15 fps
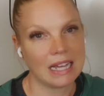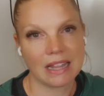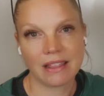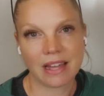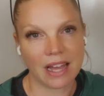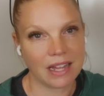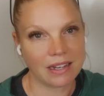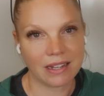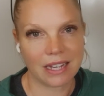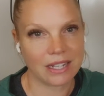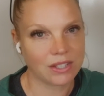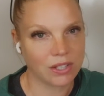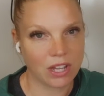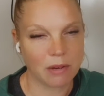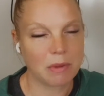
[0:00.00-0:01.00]
then
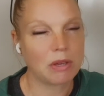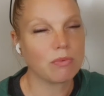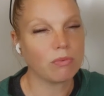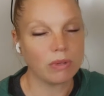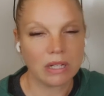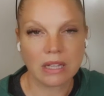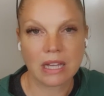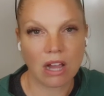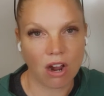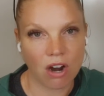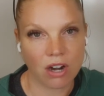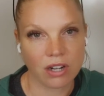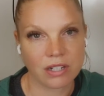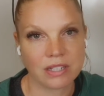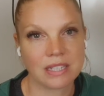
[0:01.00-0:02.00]
it's gonna be really
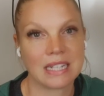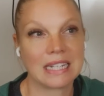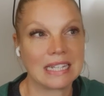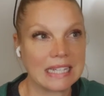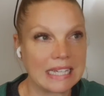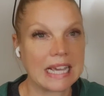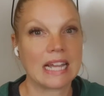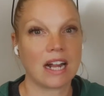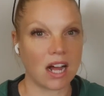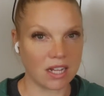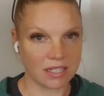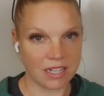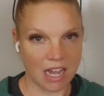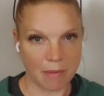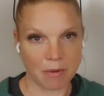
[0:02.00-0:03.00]
hard to get
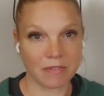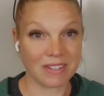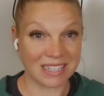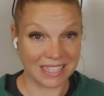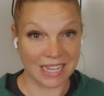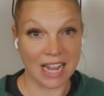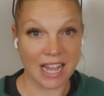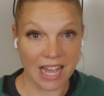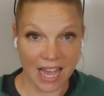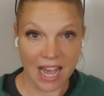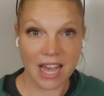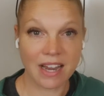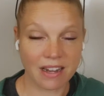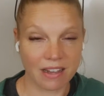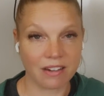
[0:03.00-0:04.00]
on top of and stay
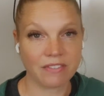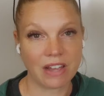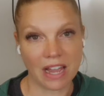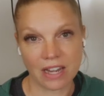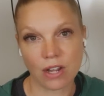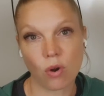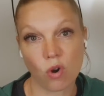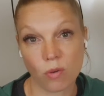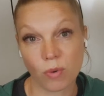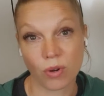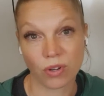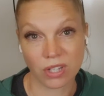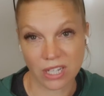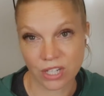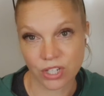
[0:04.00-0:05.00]
ahead of any
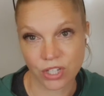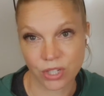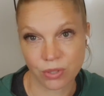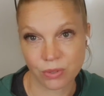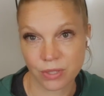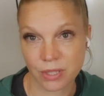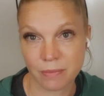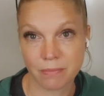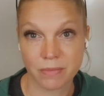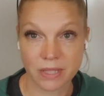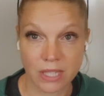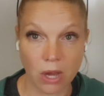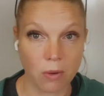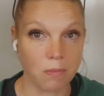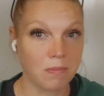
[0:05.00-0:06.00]
hormonal issues.
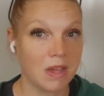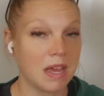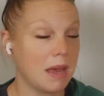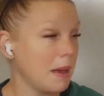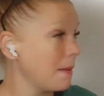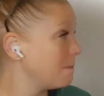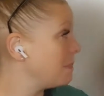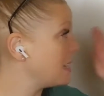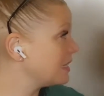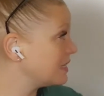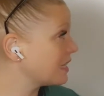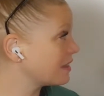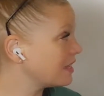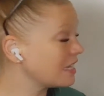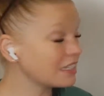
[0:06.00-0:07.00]
So
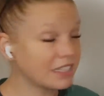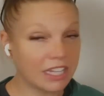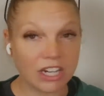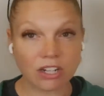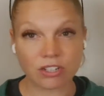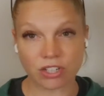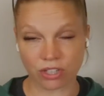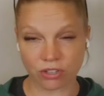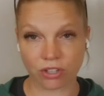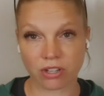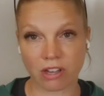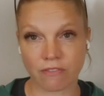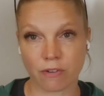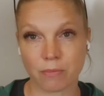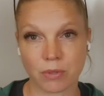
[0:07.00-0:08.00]
basic things here to look
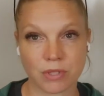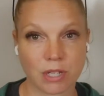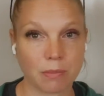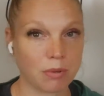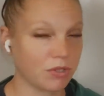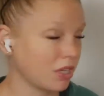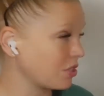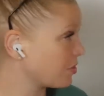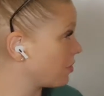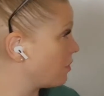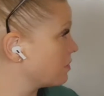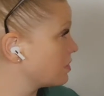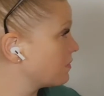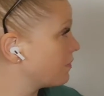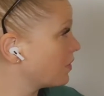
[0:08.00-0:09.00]
at for boosting
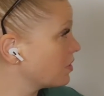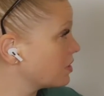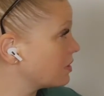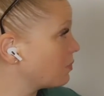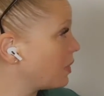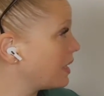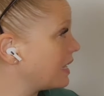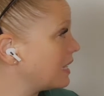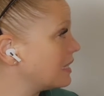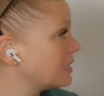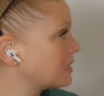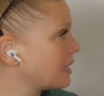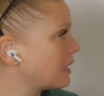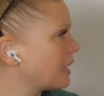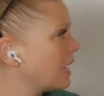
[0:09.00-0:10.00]
progesterone. First one
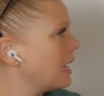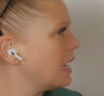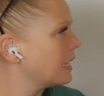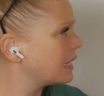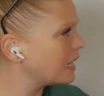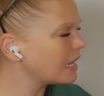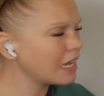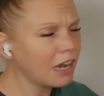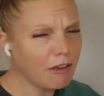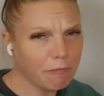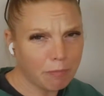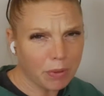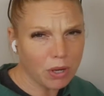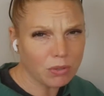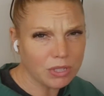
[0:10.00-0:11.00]
is like getting
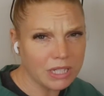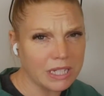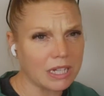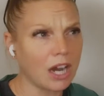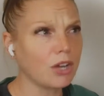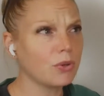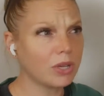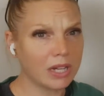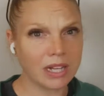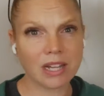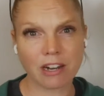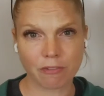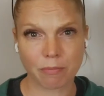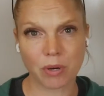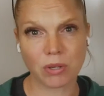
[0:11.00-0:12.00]
enough protein. Are you getting
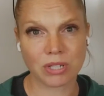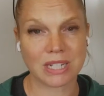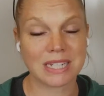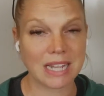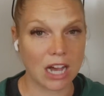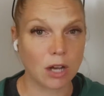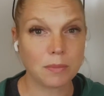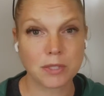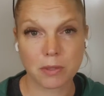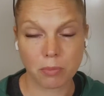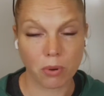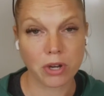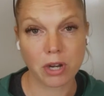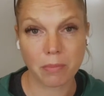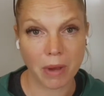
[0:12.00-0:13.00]
enough protein to help
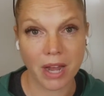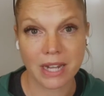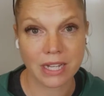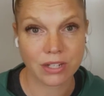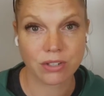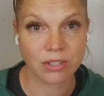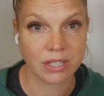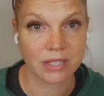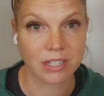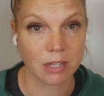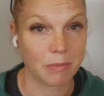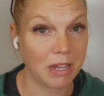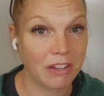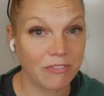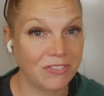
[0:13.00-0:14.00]
support your body and your
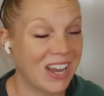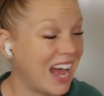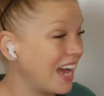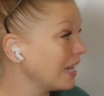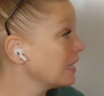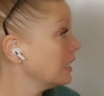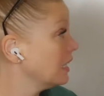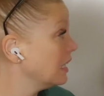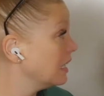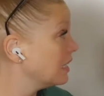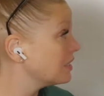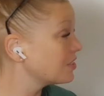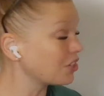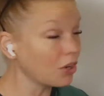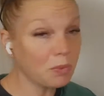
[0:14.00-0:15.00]
system? If not,
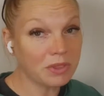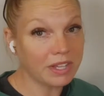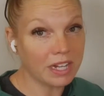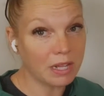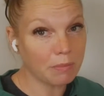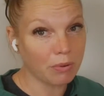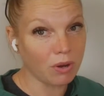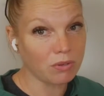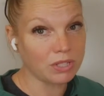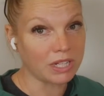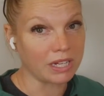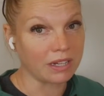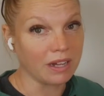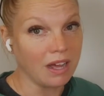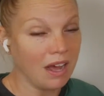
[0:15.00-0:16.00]
start with getting
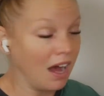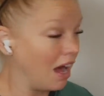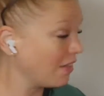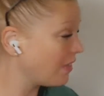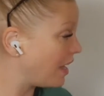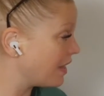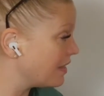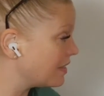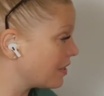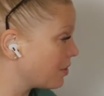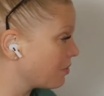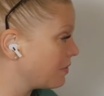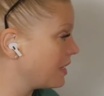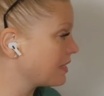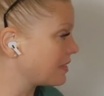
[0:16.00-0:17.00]
protein. A lot of these
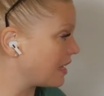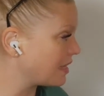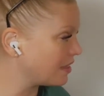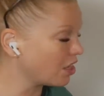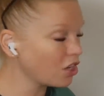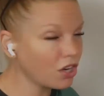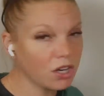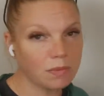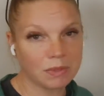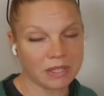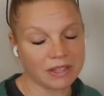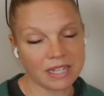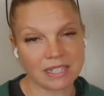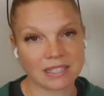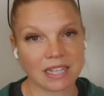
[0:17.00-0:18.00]
other things like the herbs
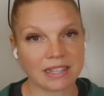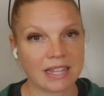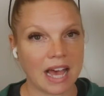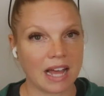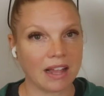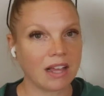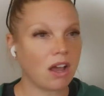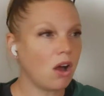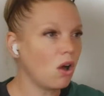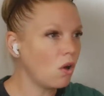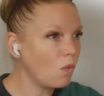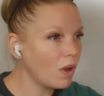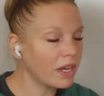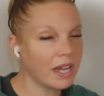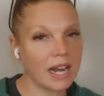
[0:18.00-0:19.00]
and things like that, like, oh,
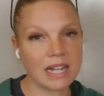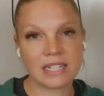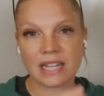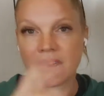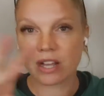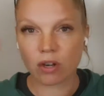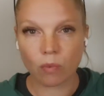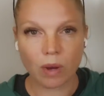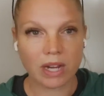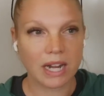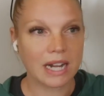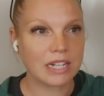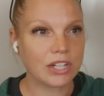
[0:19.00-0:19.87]
what can I take or what can I